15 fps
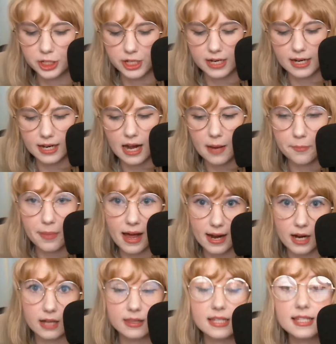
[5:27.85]
and I got back
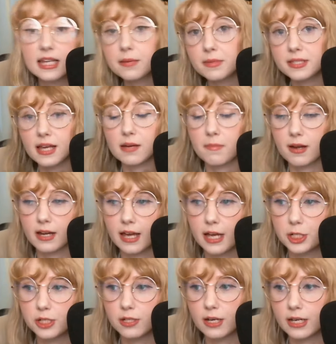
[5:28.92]
on the same exact
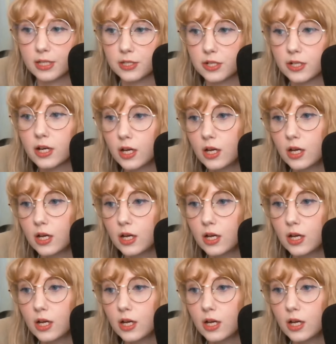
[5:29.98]
medication that I took